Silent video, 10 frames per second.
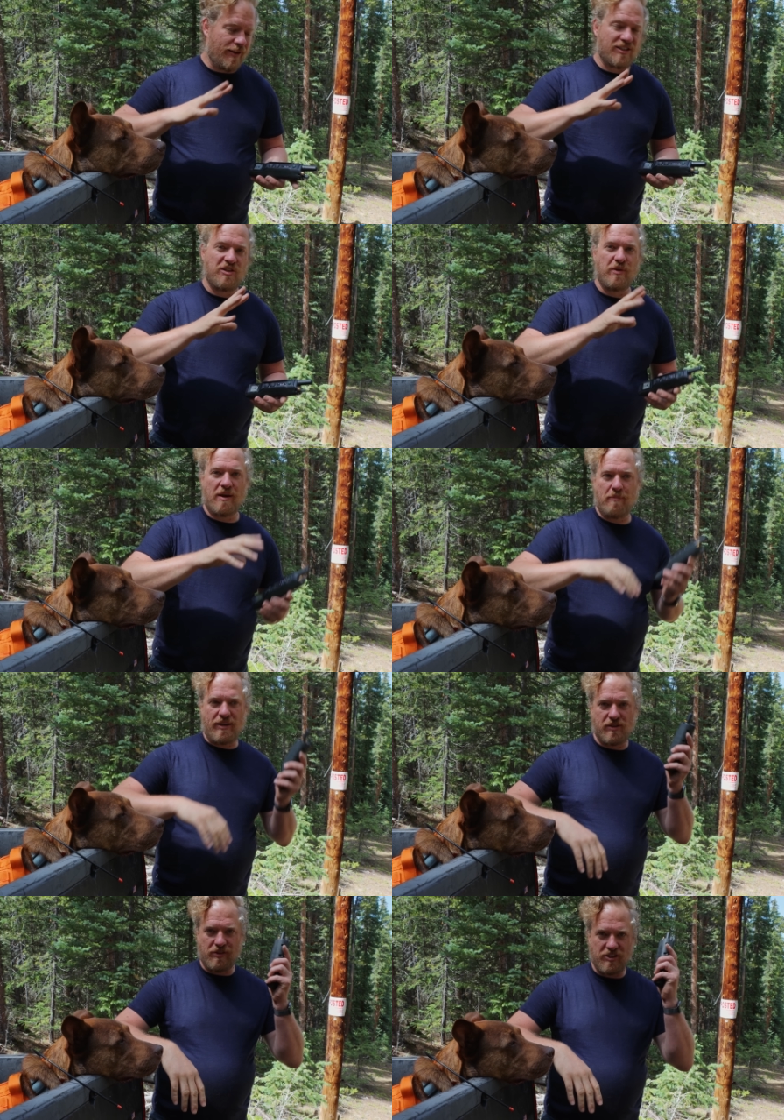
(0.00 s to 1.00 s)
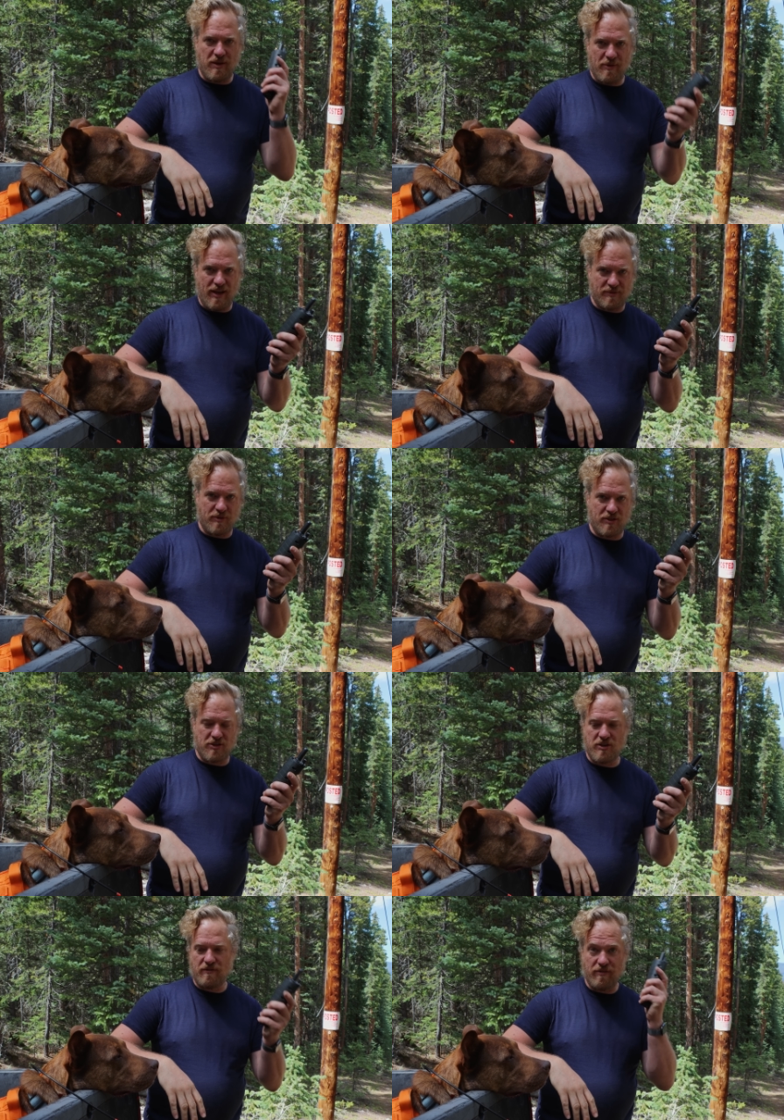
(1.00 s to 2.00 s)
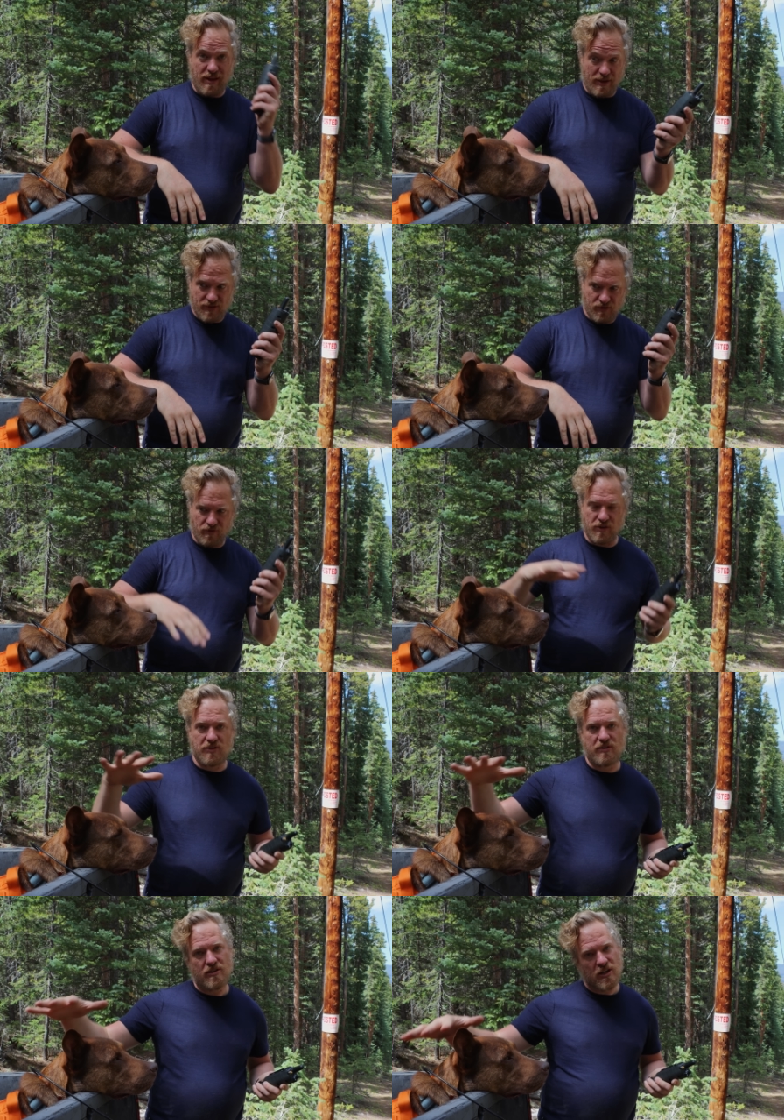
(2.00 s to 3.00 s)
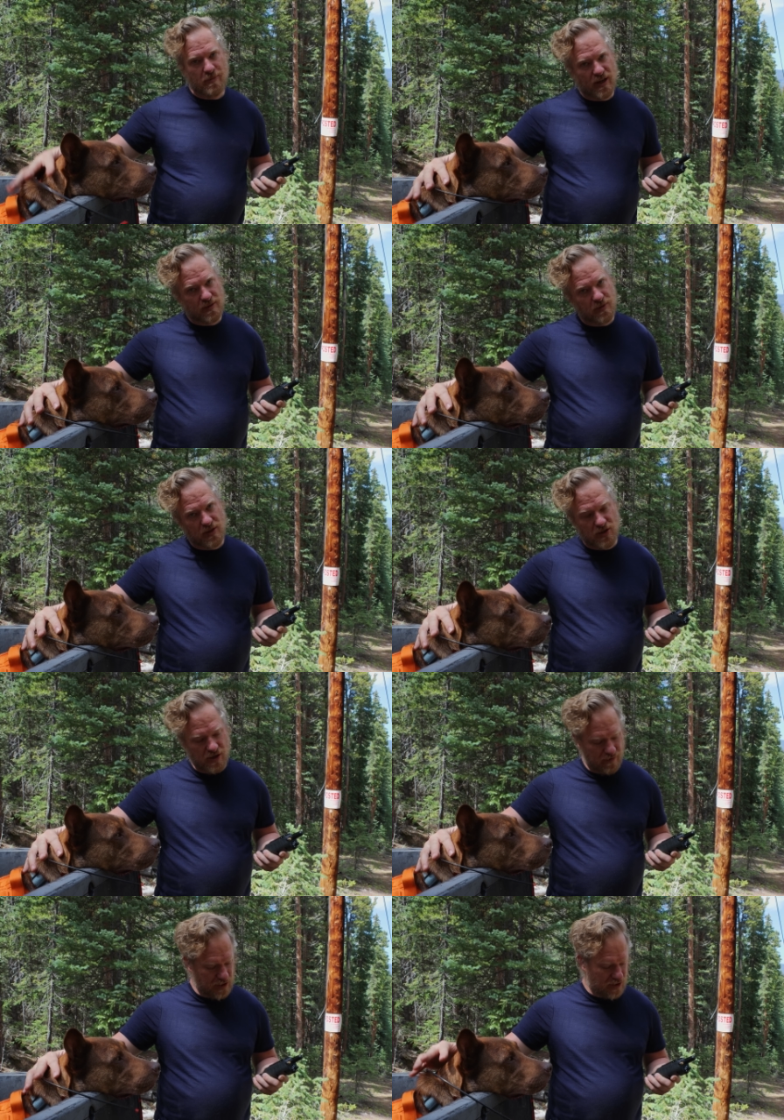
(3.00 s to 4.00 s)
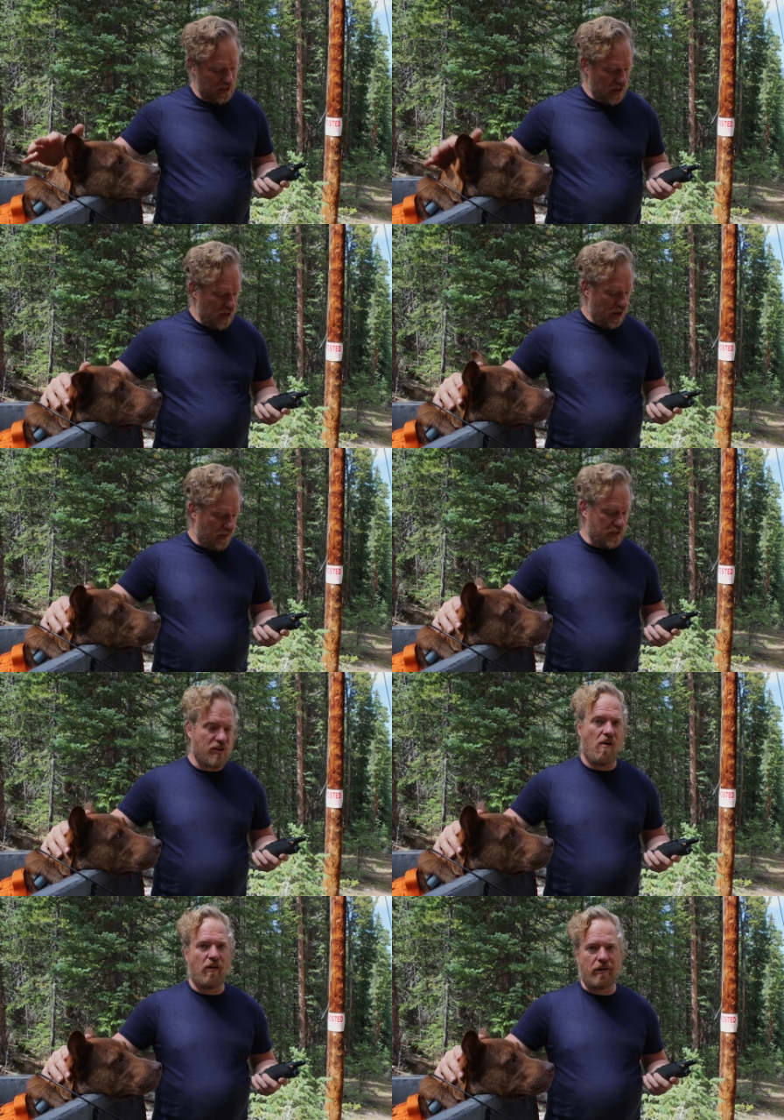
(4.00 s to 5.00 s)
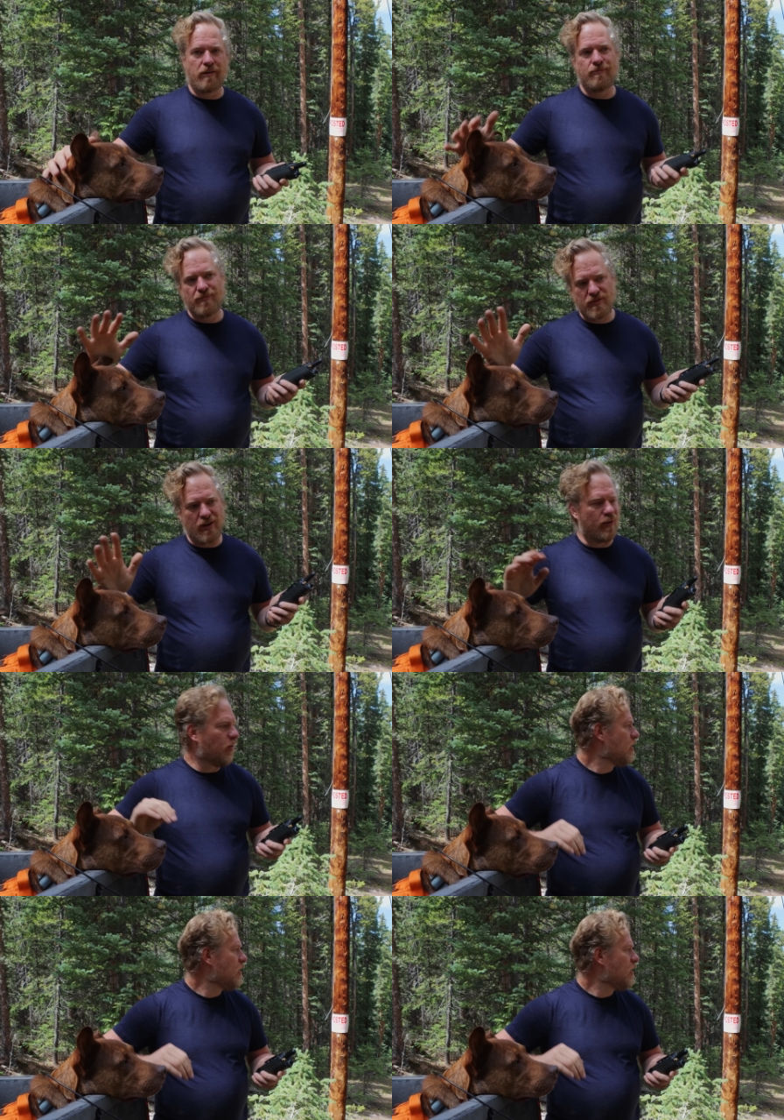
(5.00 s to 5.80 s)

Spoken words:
It's doing it based on the GPS position of this versus the GPS position of his collar. So